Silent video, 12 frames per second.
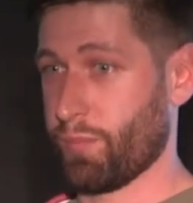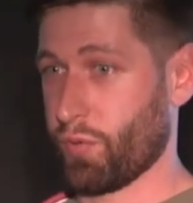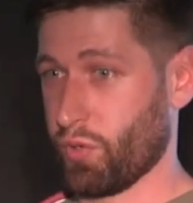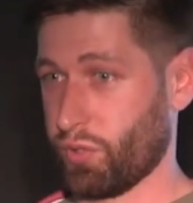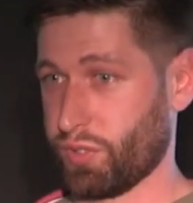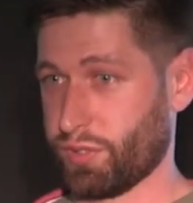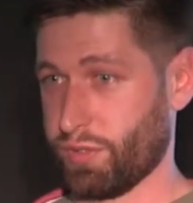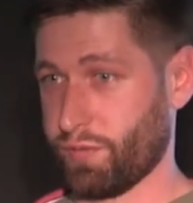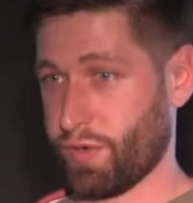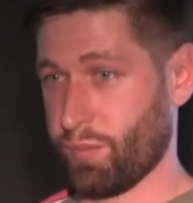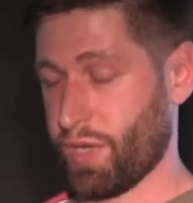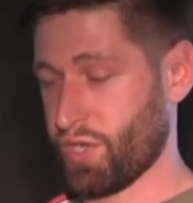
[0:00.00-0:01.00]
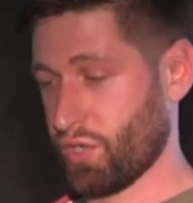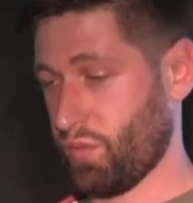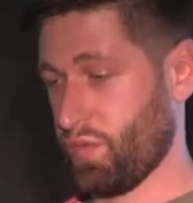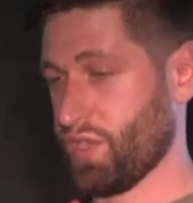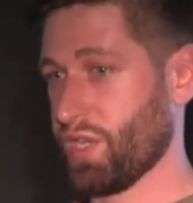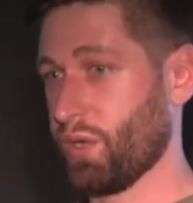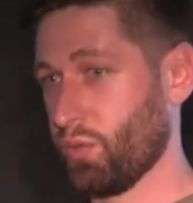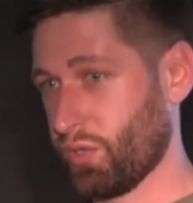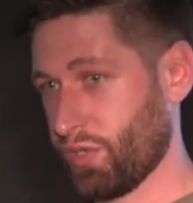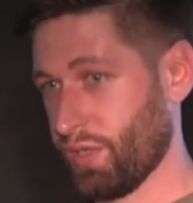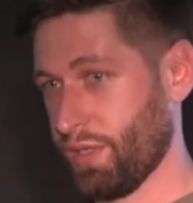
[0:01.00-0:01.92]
product information without